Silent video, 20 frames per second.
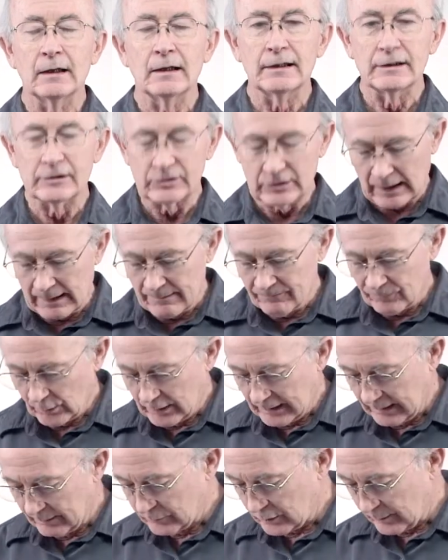It is time
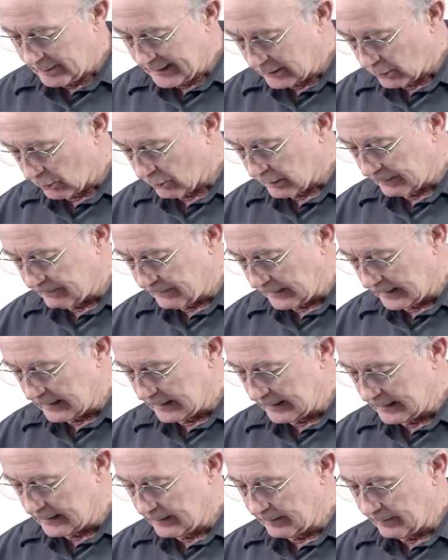for him to be
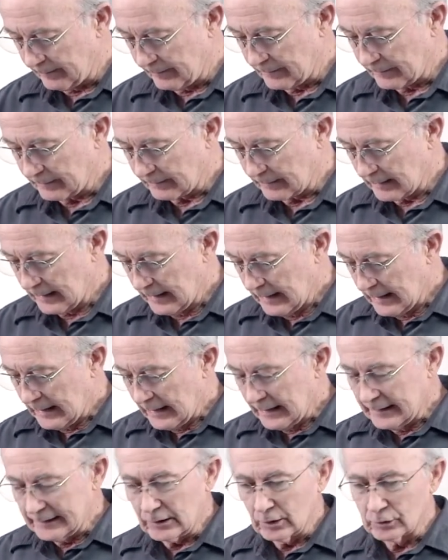glorified.
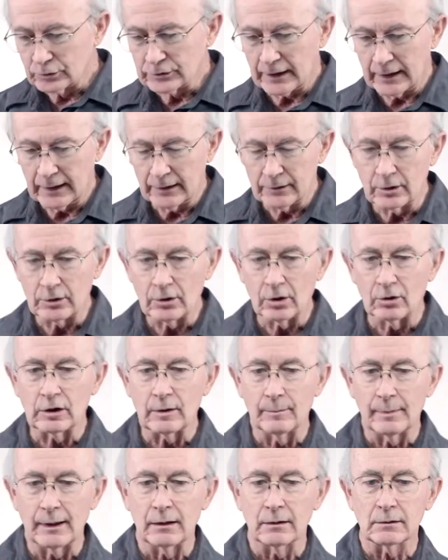And he goes ahead to
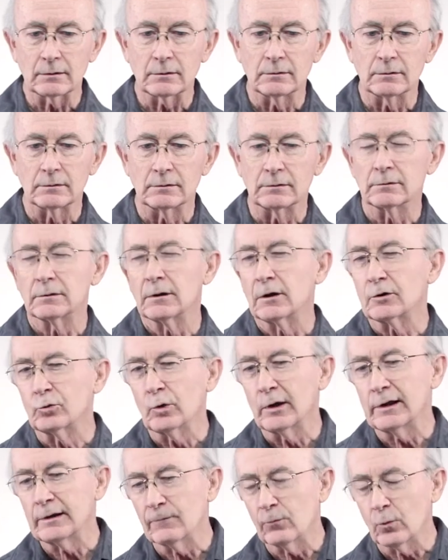talk about a
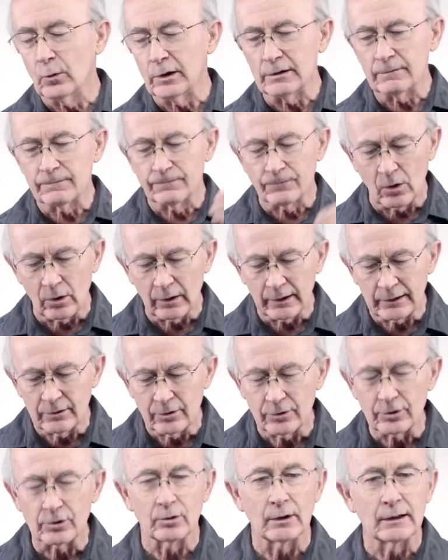grain of wheat falling
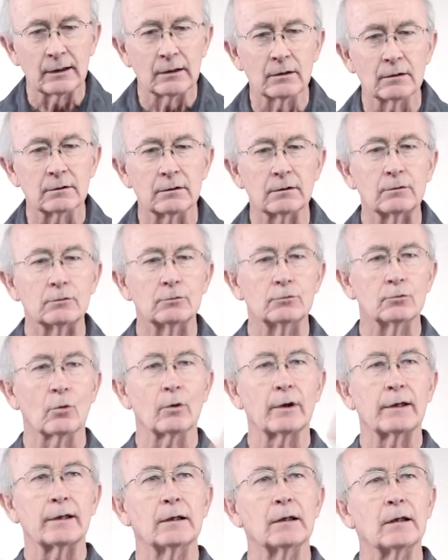to the ground and
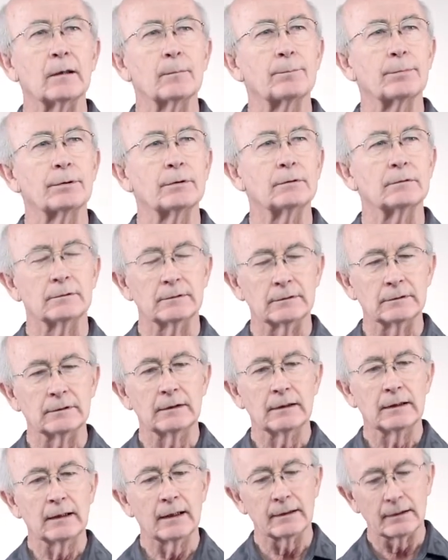growing up.
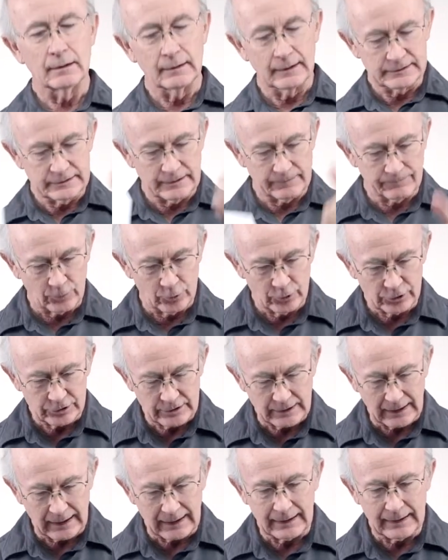And unless it
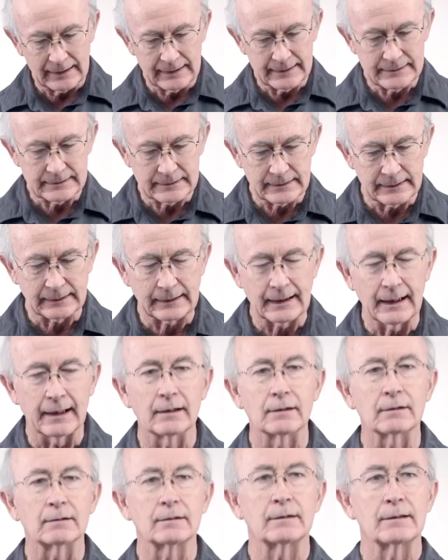first dies, it
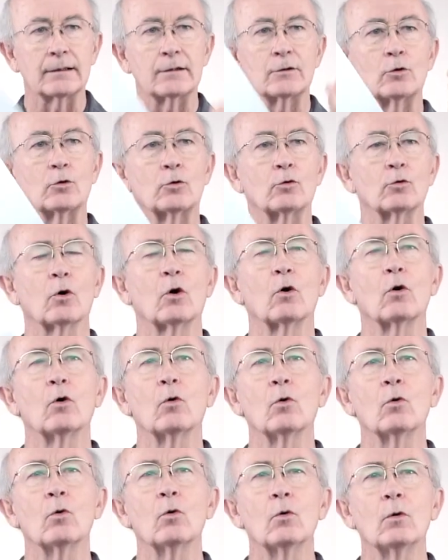can't then
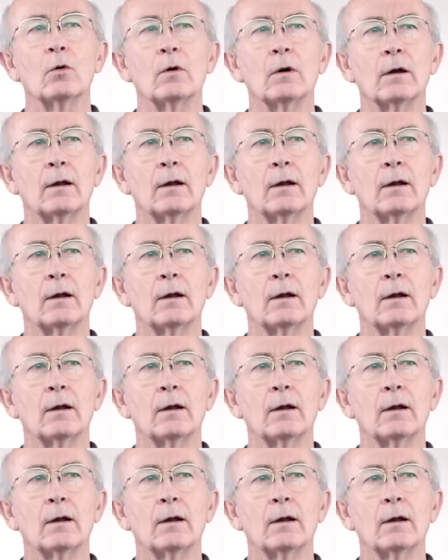grow.